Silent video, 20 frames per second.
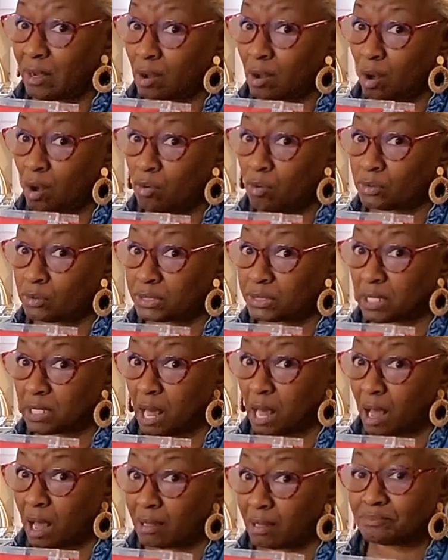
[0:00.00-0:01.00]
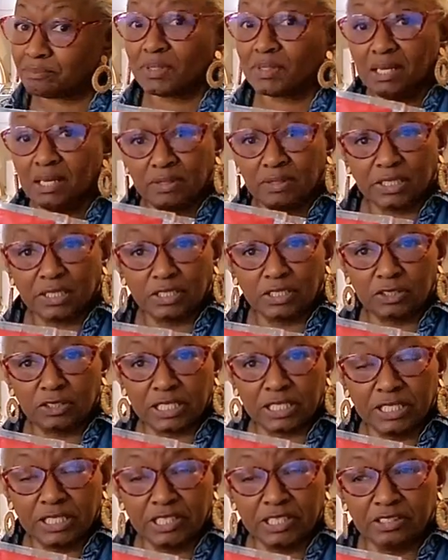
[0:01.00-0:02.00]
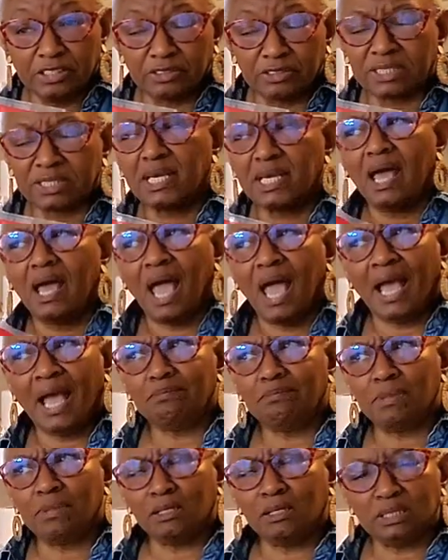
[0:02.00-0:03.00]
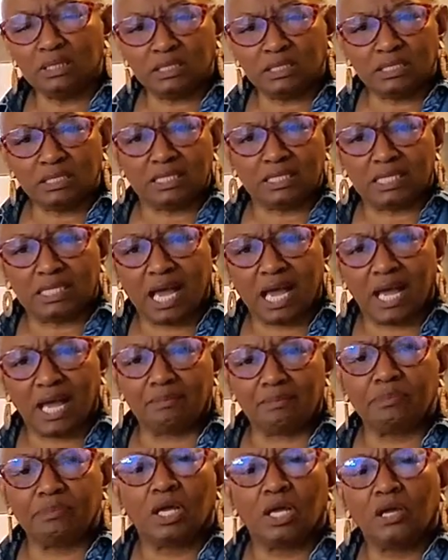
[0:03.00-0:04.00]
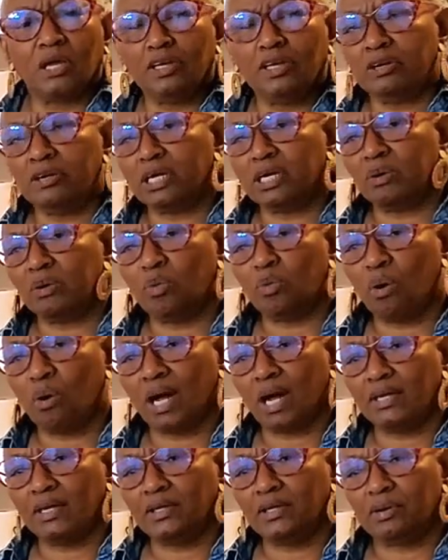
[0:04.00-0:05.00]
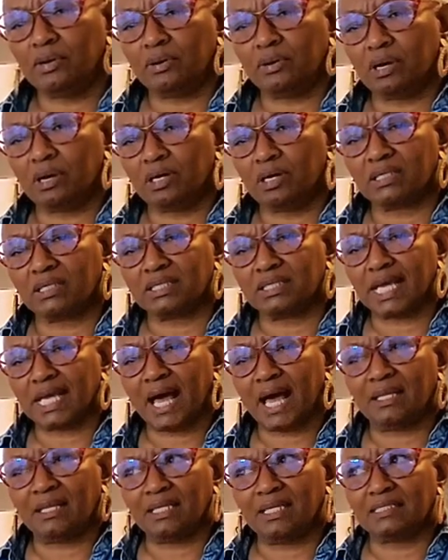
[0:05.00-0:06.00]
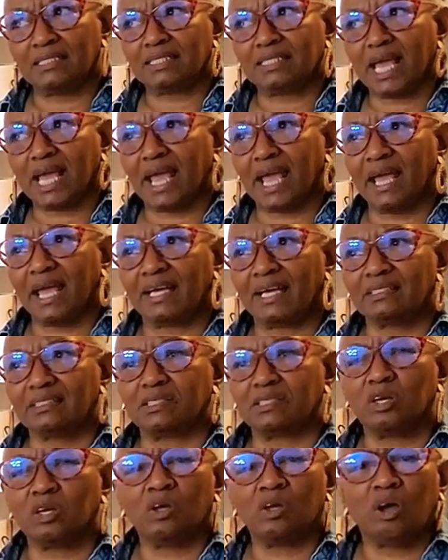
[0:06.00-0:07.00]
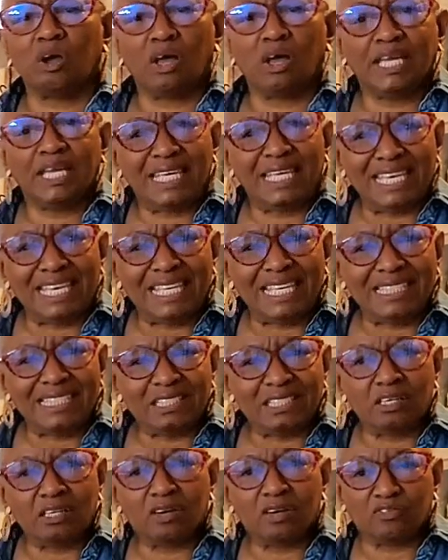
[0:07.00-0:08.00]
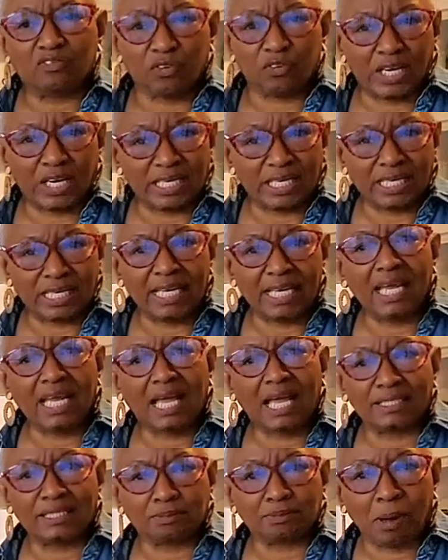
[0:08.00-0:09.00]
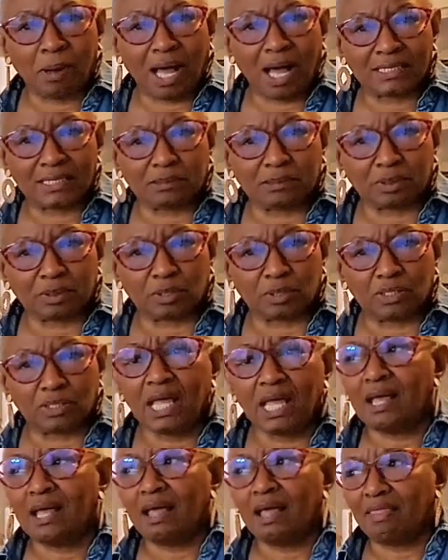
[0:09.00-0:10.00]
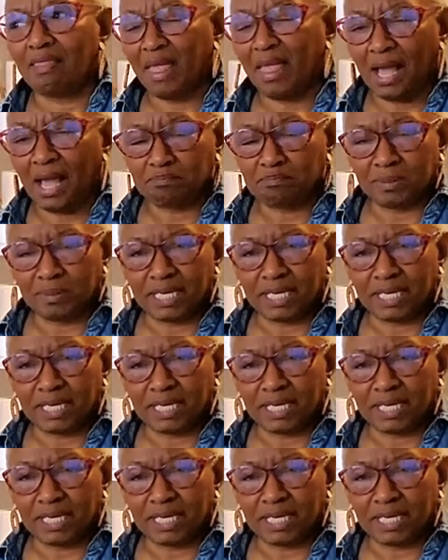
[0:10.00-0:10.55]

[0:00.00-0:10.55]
coleslaw that you can use. And most of the time, you're going to want your salads as heat friendly as possible. That